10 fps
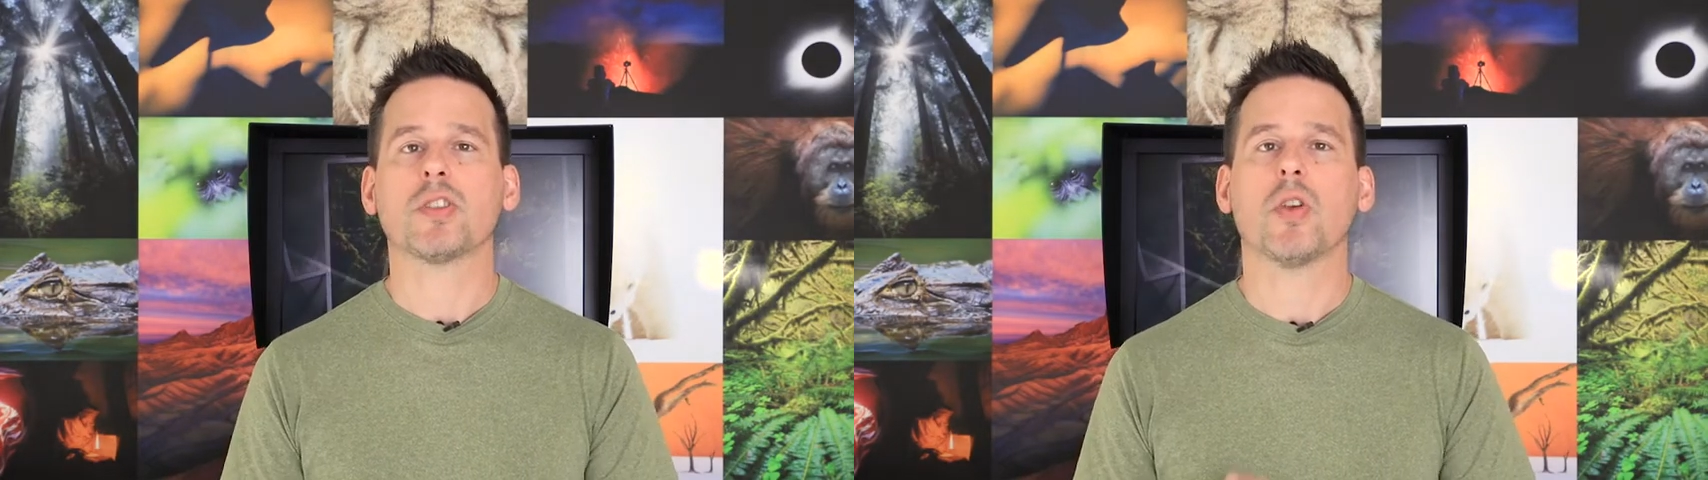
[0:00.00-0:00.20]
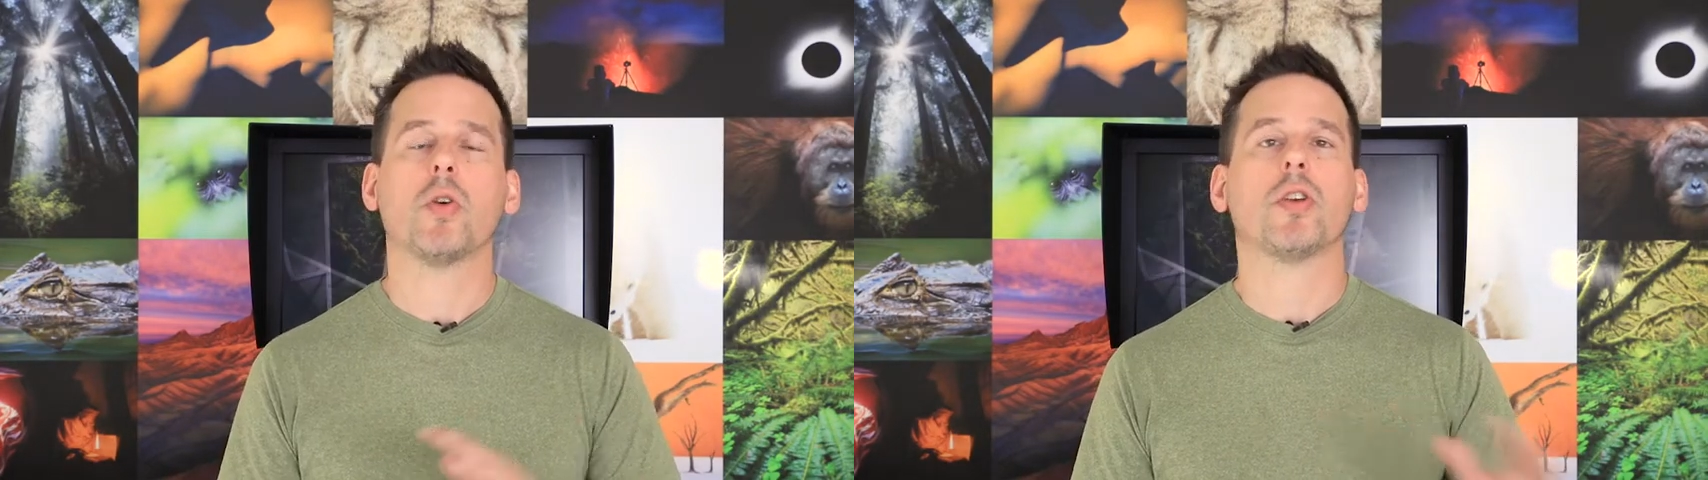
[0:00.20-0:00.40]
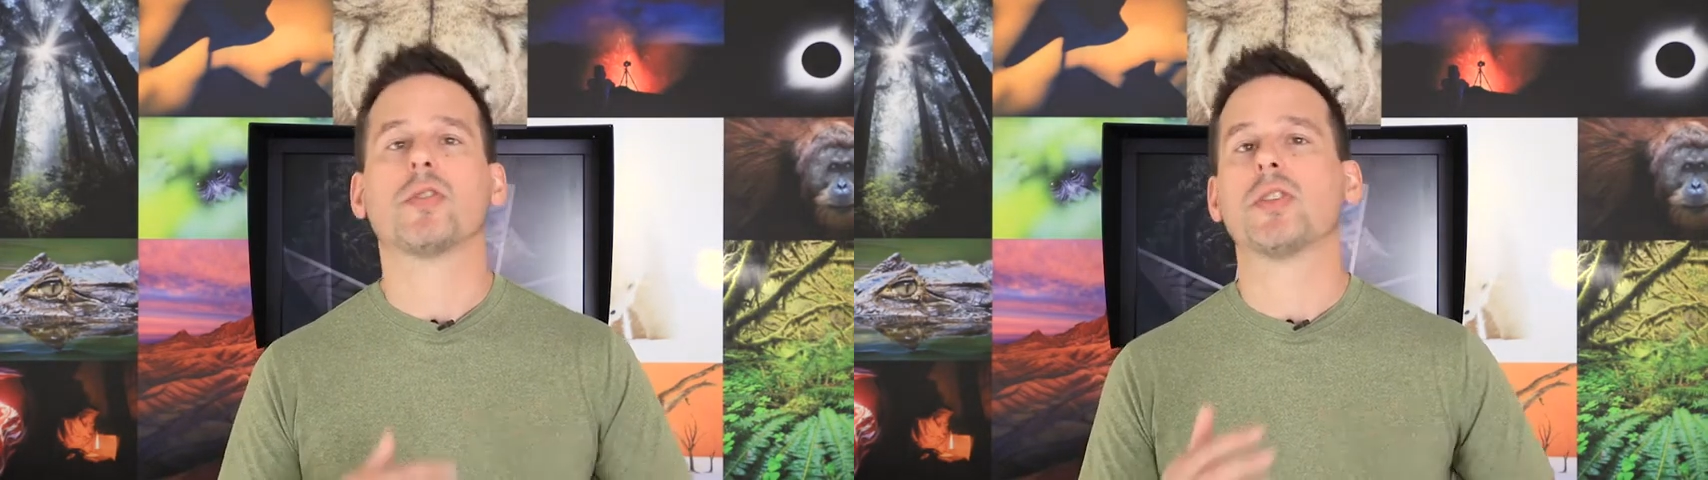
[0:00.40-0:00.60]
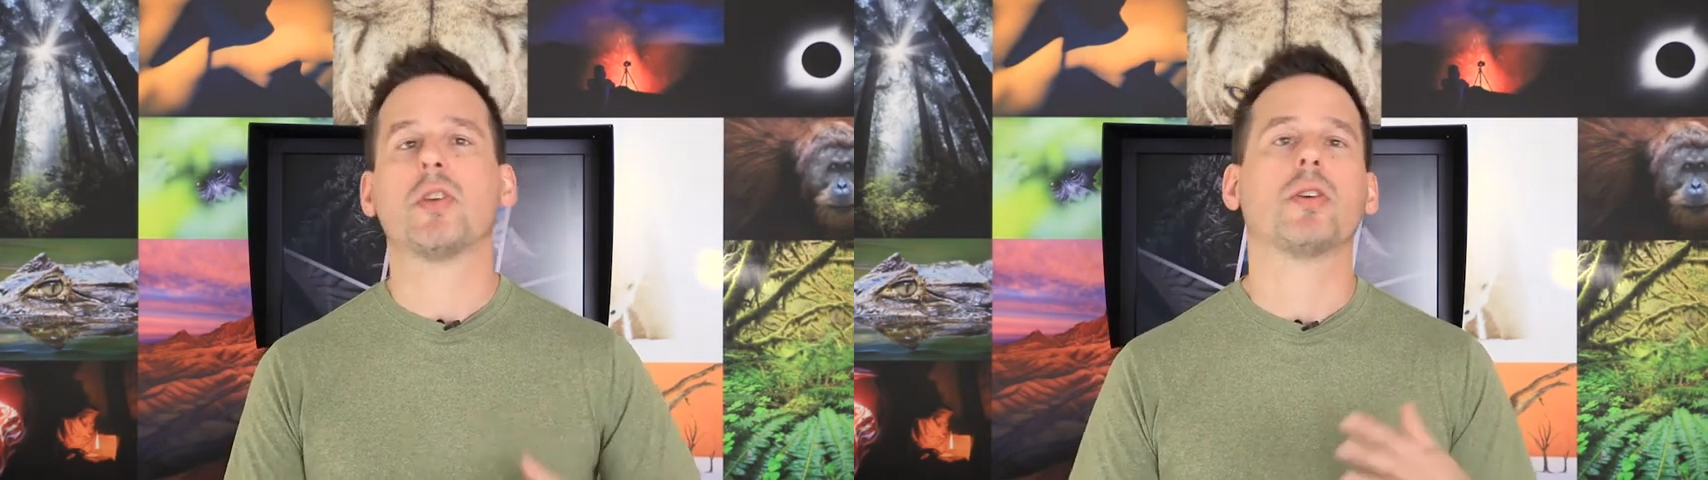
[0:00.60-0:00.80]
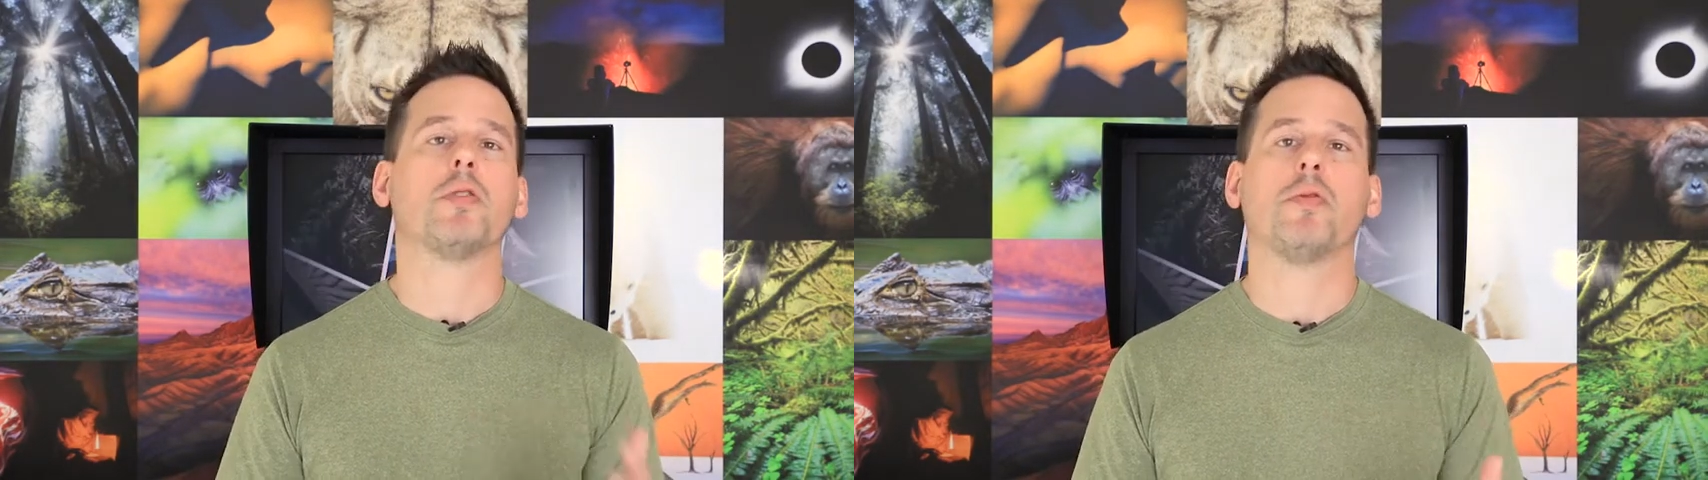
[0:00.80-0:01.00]
so you're
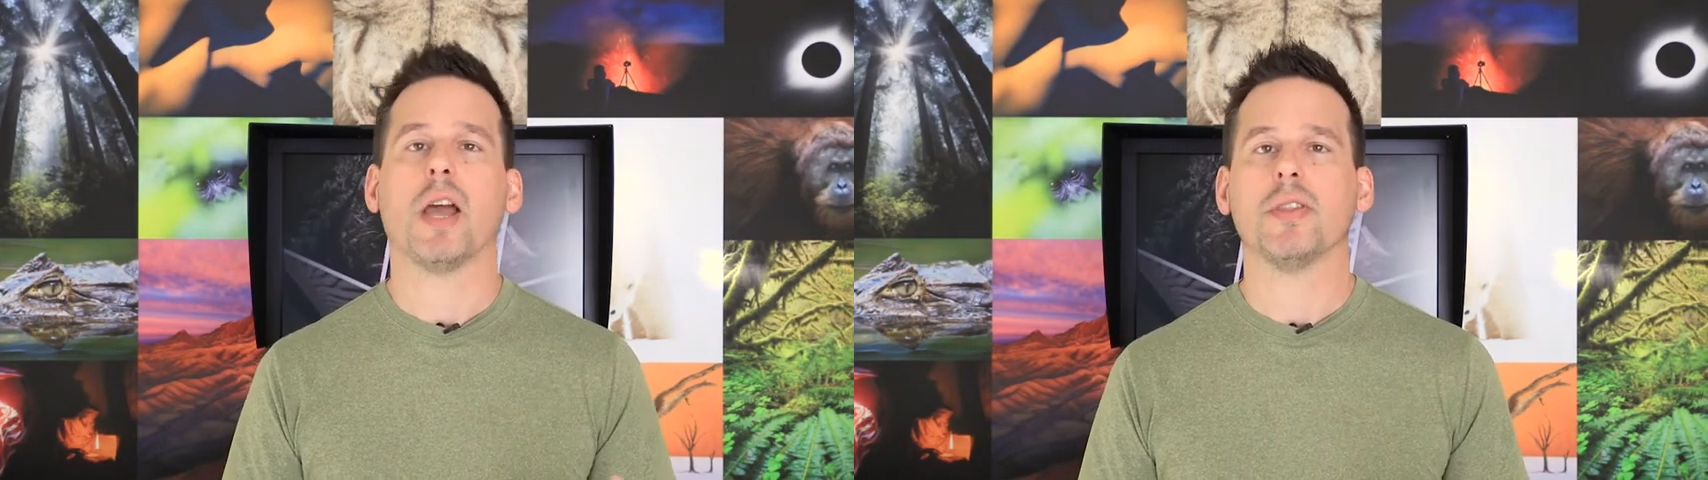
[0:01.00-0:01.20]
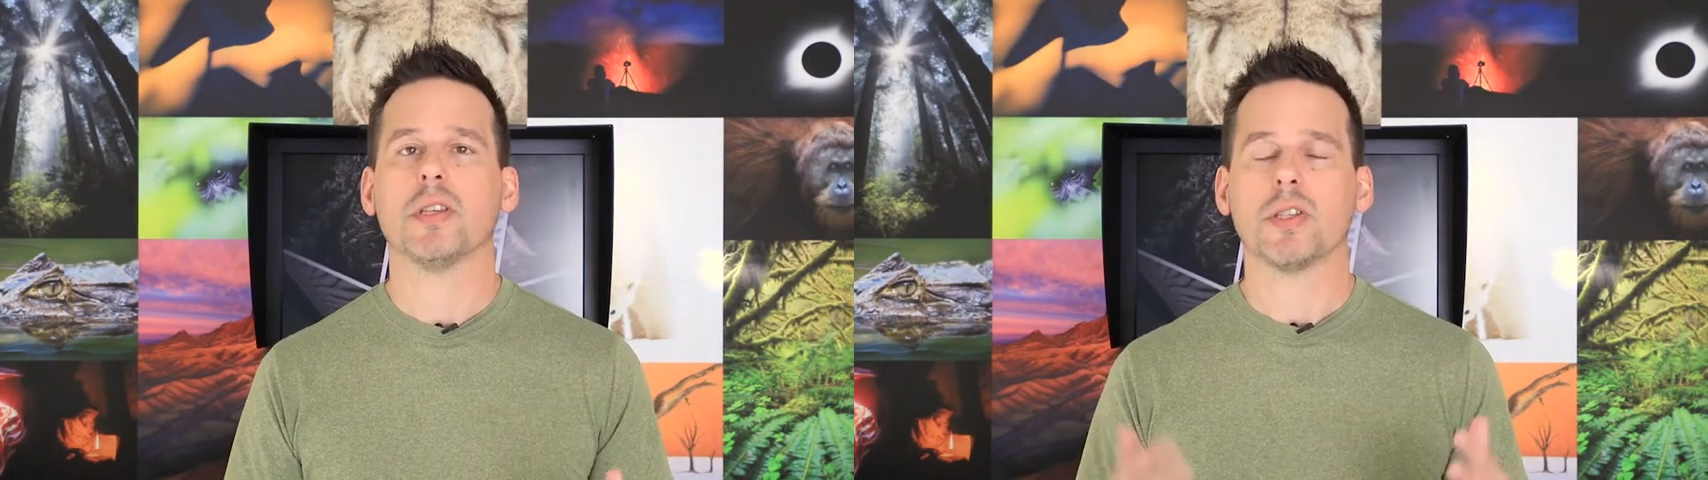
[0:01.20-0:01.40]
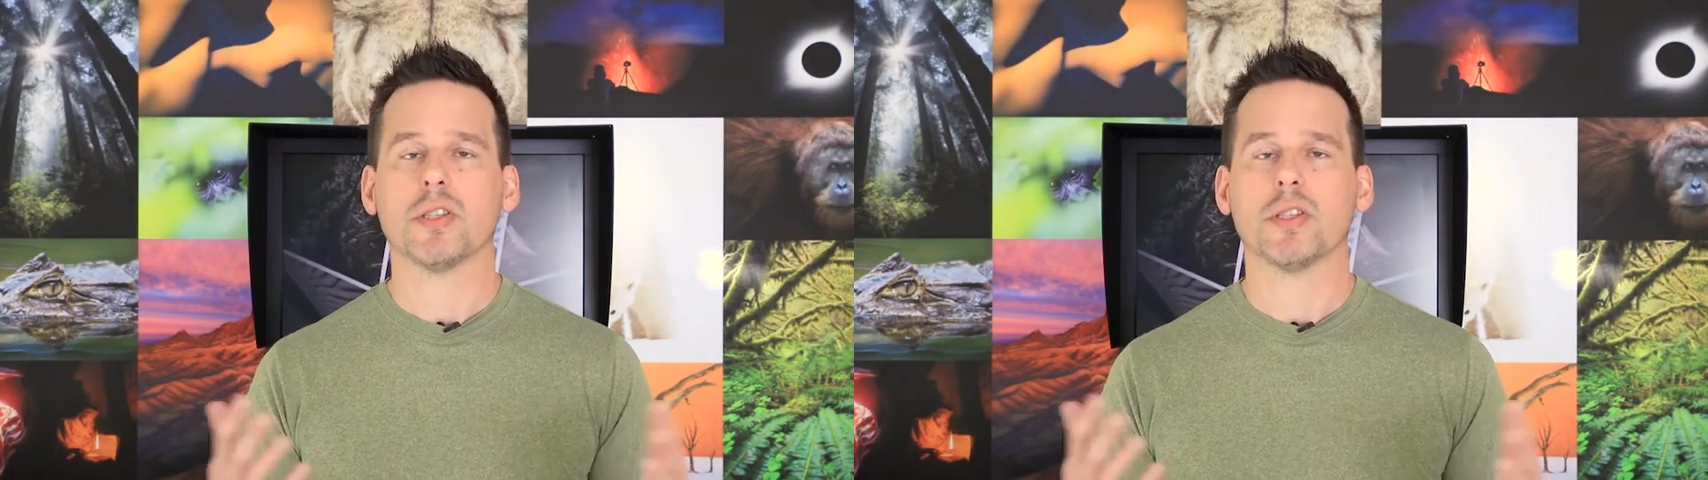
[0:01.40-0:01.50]
still going to find this